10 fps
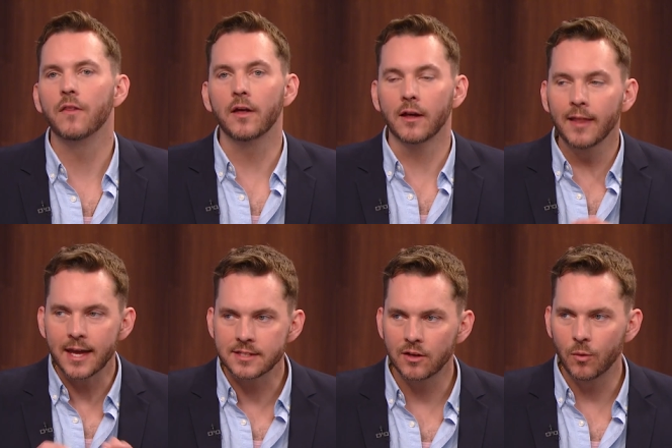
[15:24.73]
The
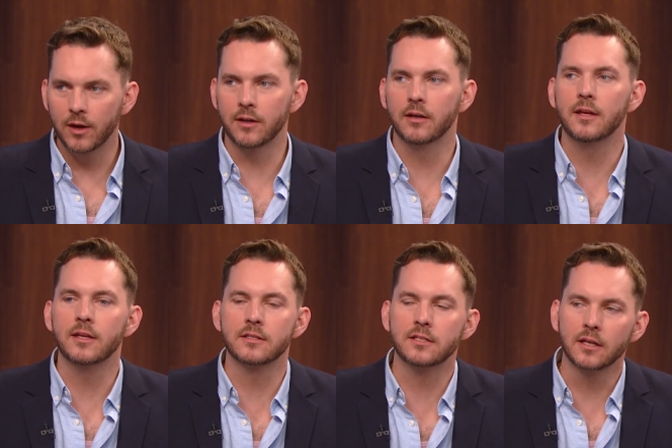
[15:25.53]
classic one
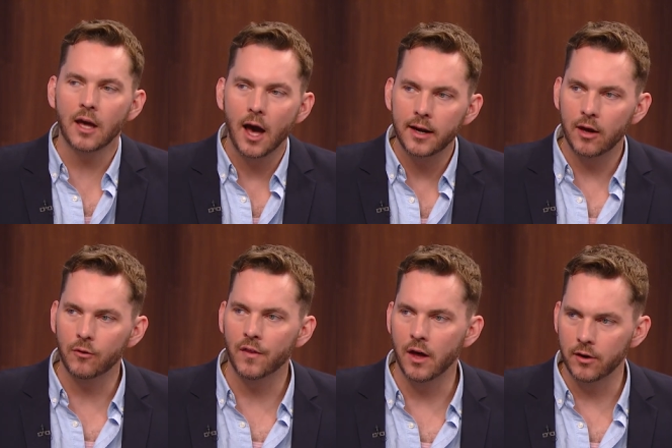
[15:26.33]
is to cut
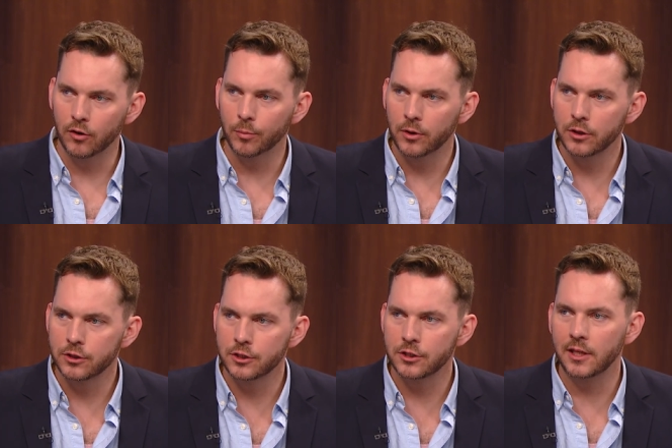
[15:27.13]
out the
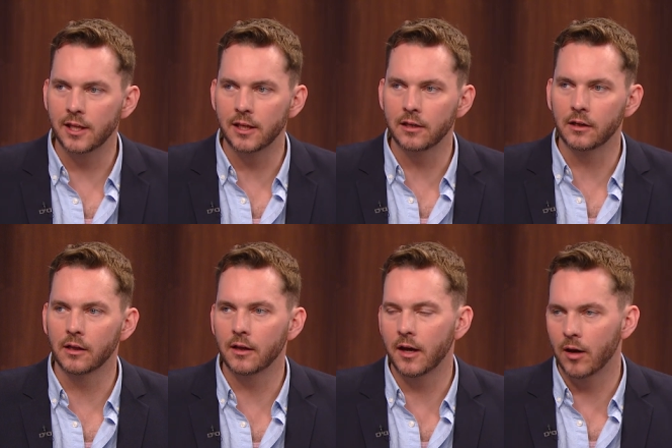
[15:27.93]
underbush in
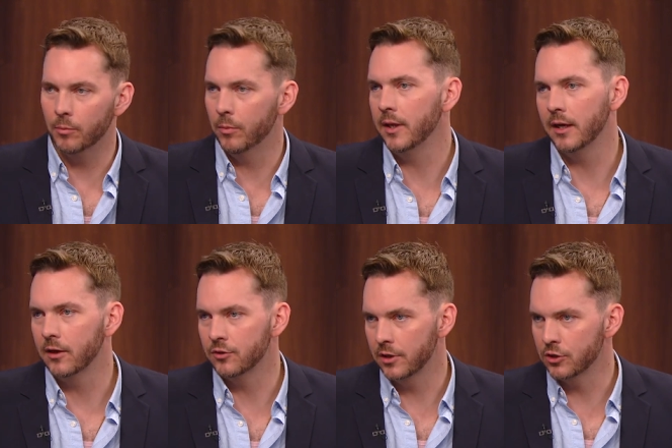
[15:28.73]
uh, in a
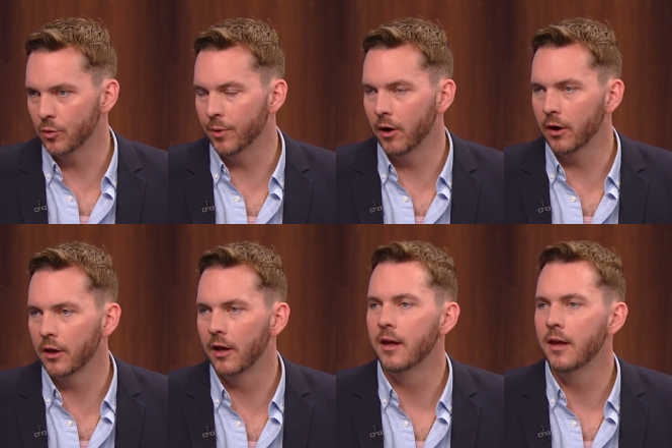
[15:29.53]
traditional park mm.